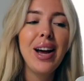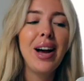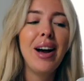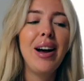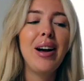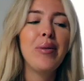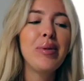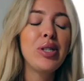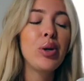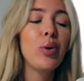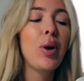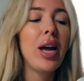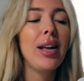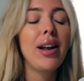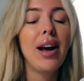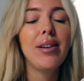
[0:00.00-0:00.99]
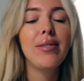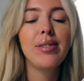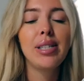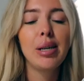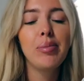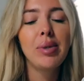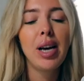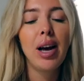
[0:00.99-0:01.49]
It's okay to have
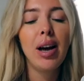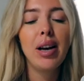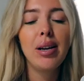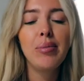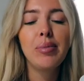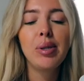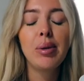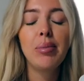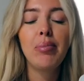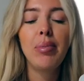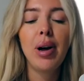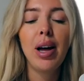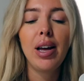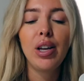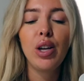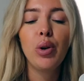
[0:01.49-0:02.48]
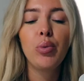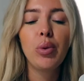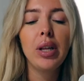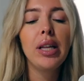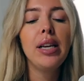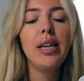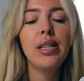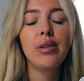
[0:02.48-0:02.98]
sometimes, but you
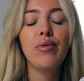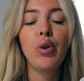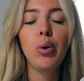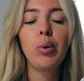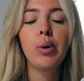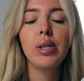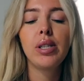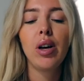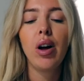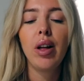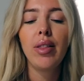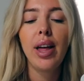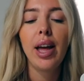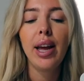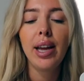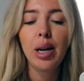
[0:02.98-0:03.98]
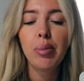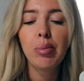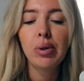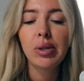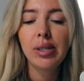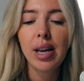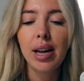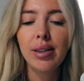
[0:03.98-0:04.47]
really need to focus on that
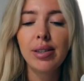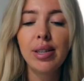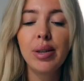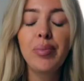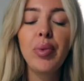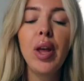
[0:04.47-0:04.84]
80%.